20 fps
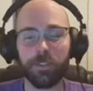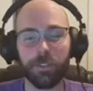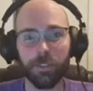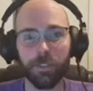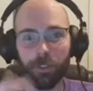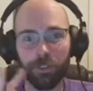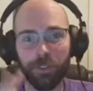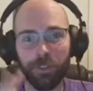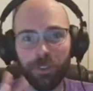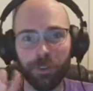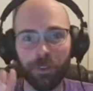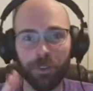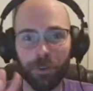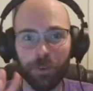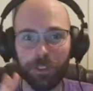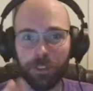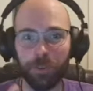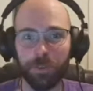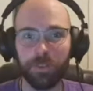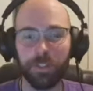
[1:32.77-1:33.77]
So those are the
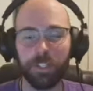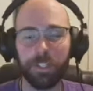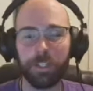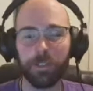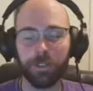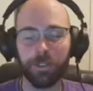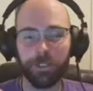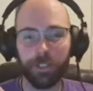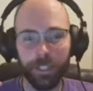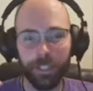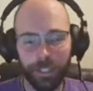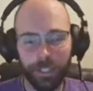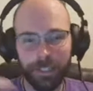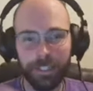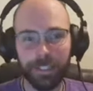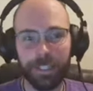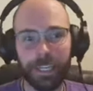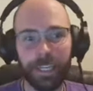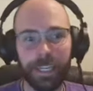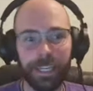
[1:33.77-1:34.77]
first three videos.
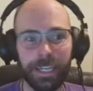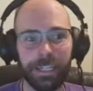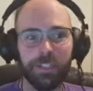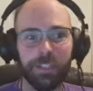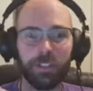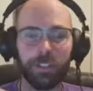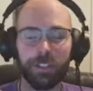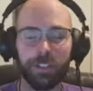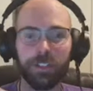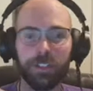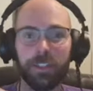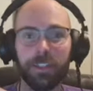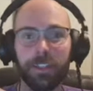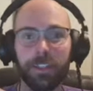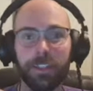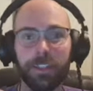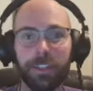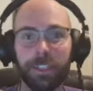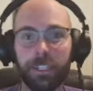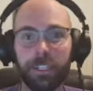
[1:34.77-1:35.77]
Today is just
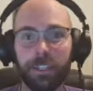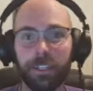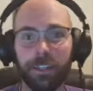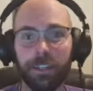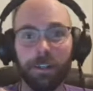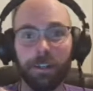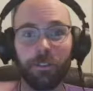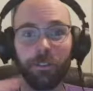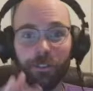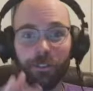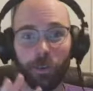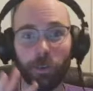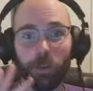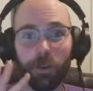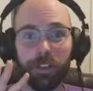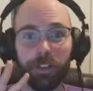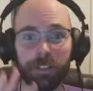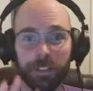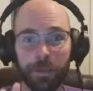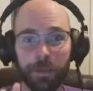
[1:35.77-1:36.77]
the
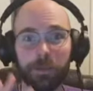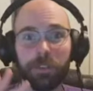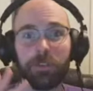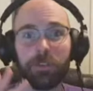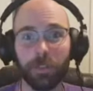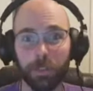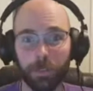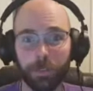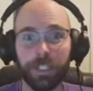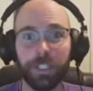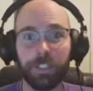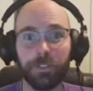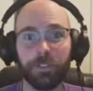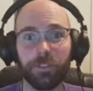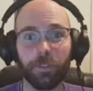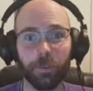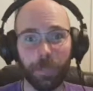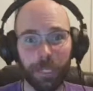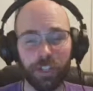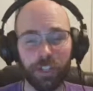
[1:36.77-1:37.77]
four steps of learning
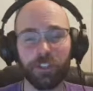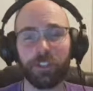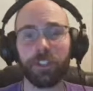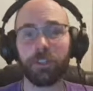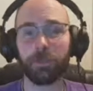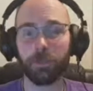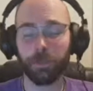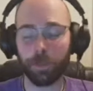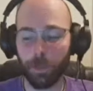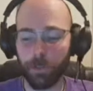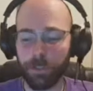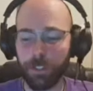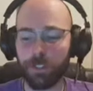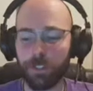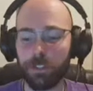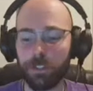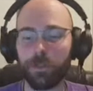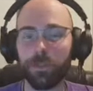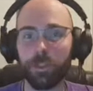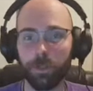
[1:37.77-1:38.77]
information and the
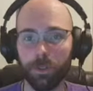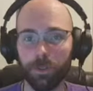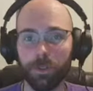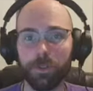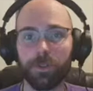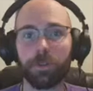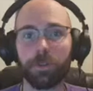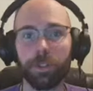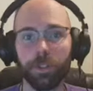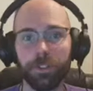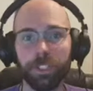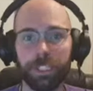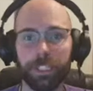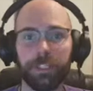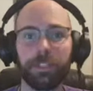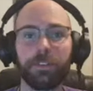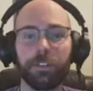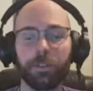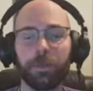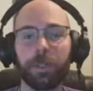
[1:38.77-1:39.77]
process you go through learning that
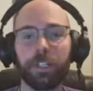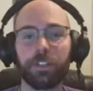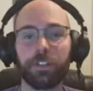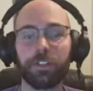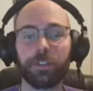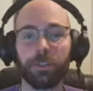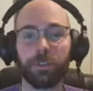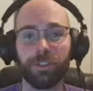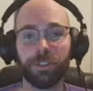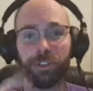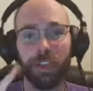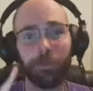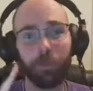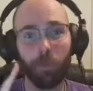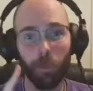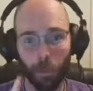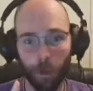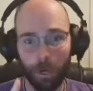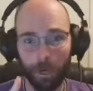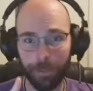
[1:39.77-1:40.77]
information. So step
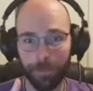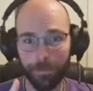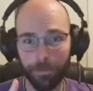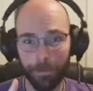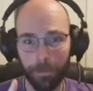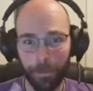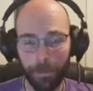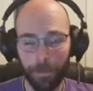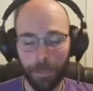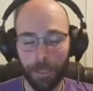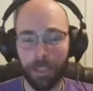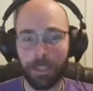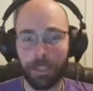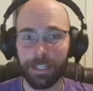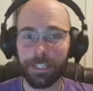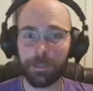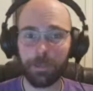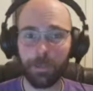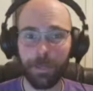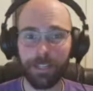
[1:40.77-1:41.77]
one
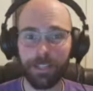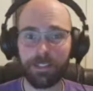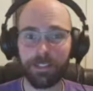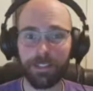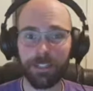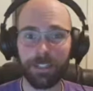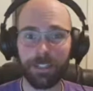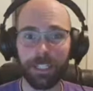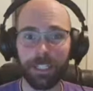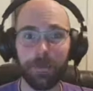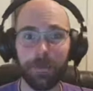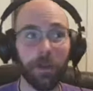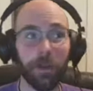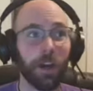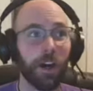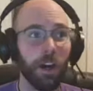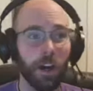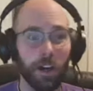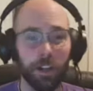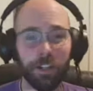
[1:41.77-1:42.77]
is basically
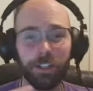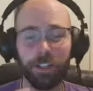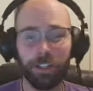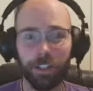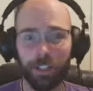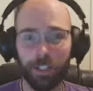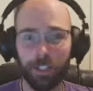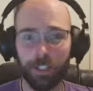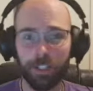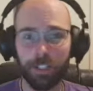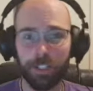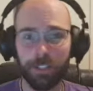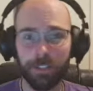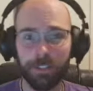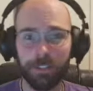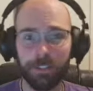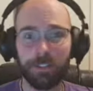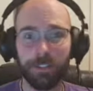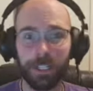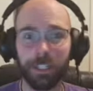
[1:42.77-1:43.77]

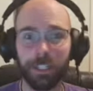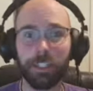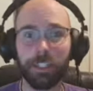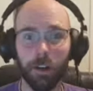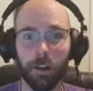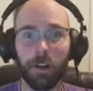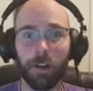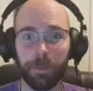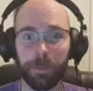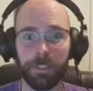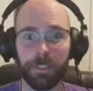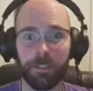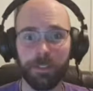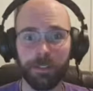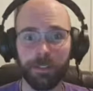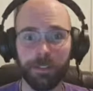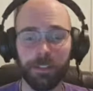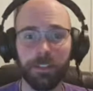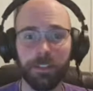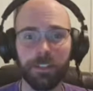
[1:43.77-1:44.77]
unconscious
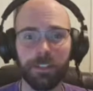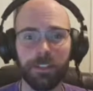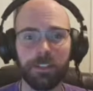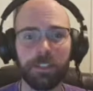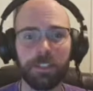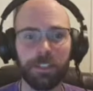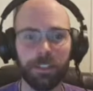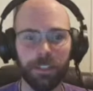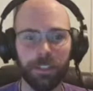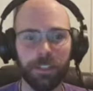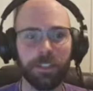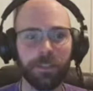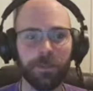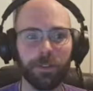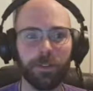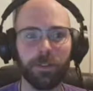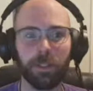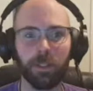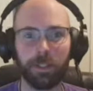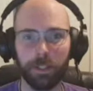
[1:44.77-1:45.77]
incompetence, and these are
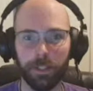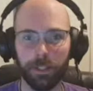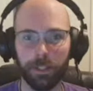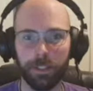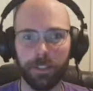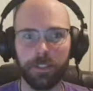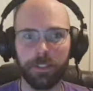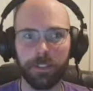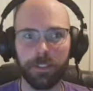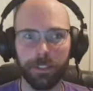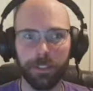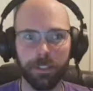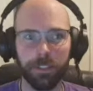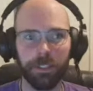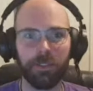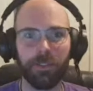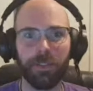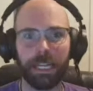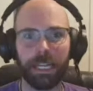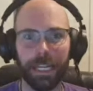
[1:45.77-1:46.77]

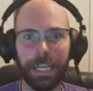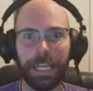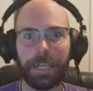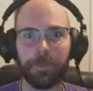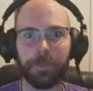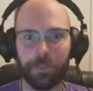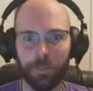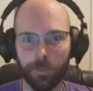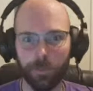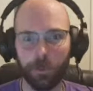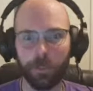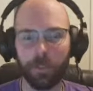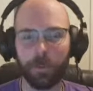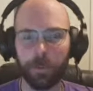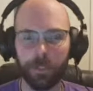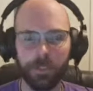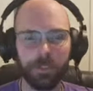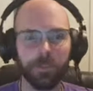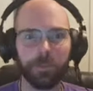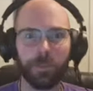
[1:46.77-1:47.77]
different names for
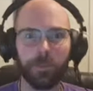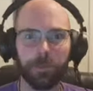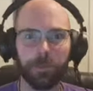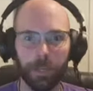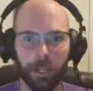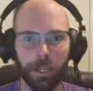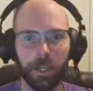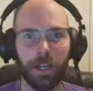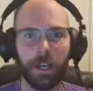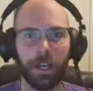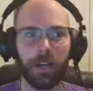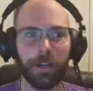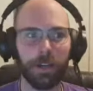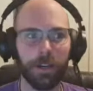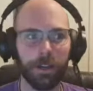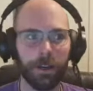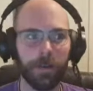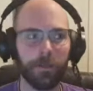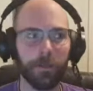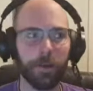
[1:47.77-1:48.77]
them. It's from
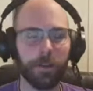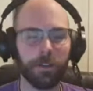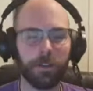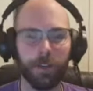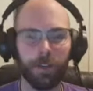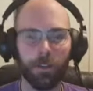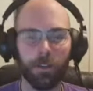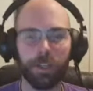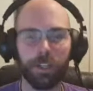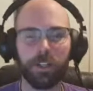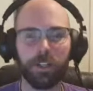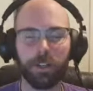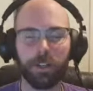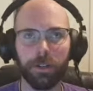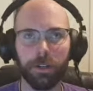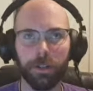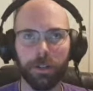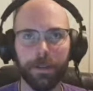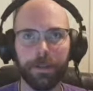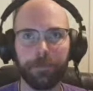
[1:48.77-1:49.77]

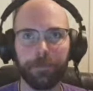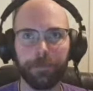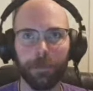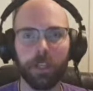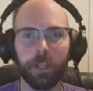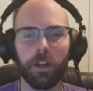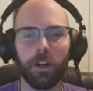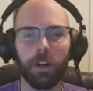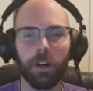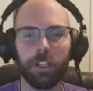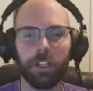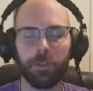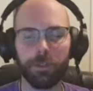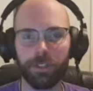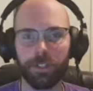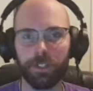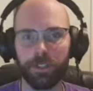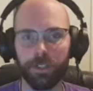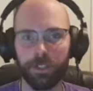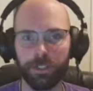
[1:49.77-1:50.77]
an audio
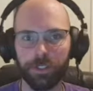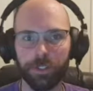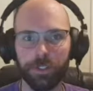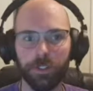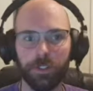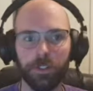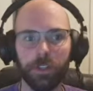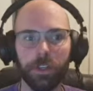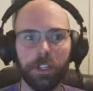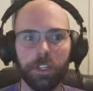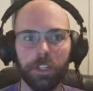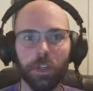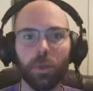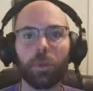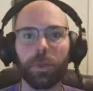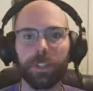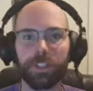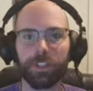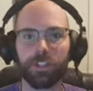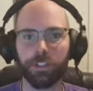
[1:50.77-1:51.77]
series called "Your
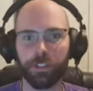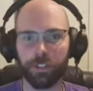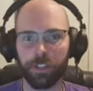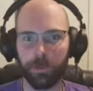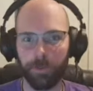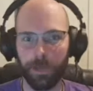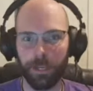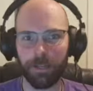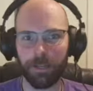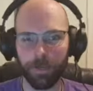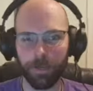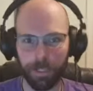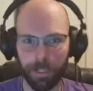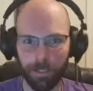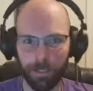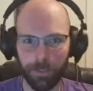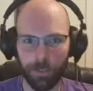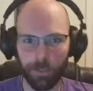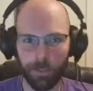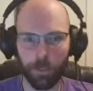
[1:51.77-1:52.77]
Wish Is Your Command" by
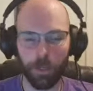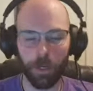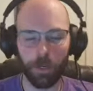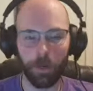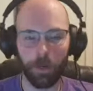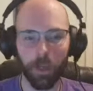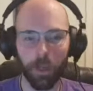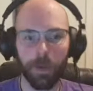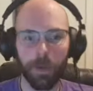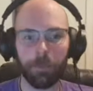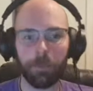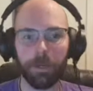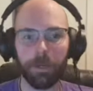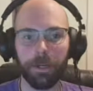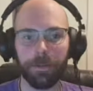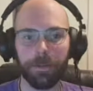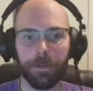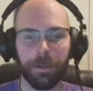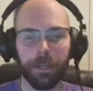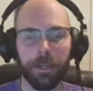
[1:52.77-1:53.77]
Kevin Trudeau.
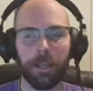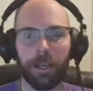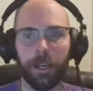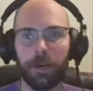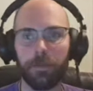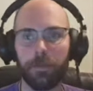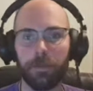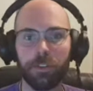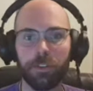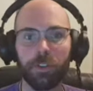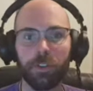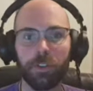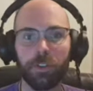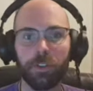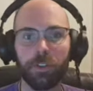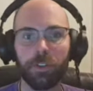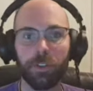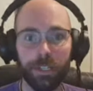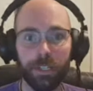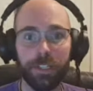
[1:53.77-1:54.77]
But so
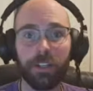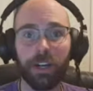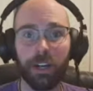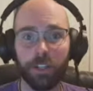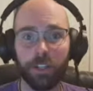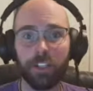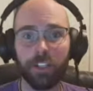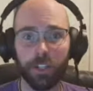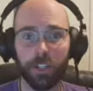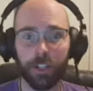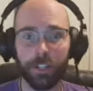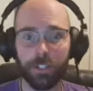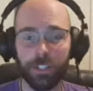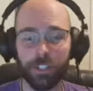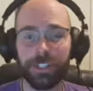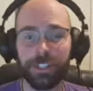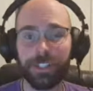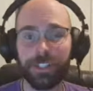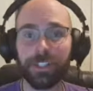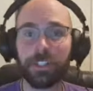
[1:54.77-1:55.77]
the first one is
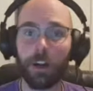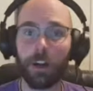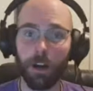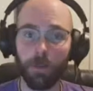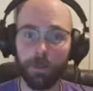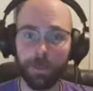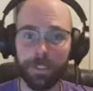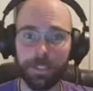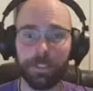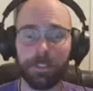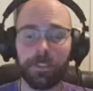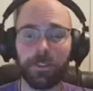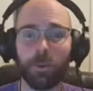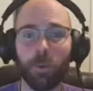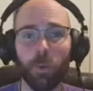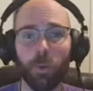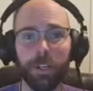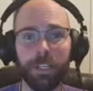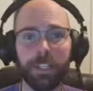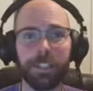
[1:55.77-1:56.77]
unconscious incompetence.
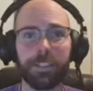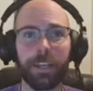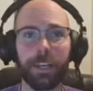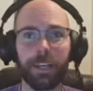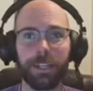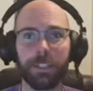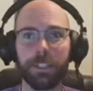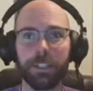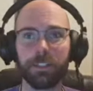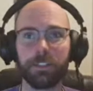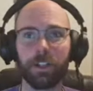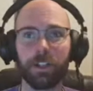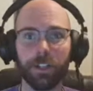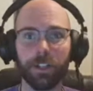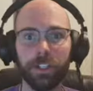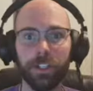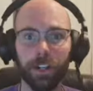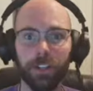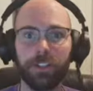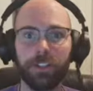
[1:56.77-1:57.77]
So what exactly does
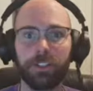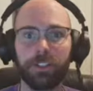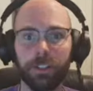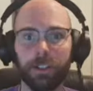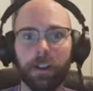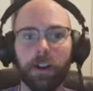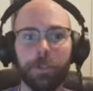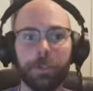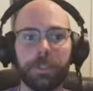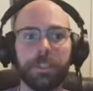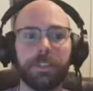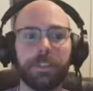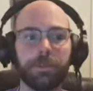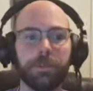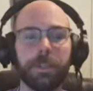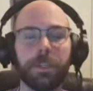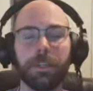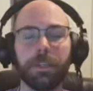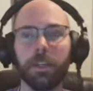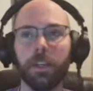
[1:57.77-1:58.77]
unconscious incompetence
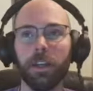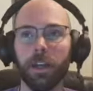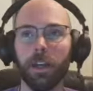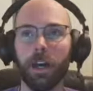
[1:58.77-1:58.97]
mean?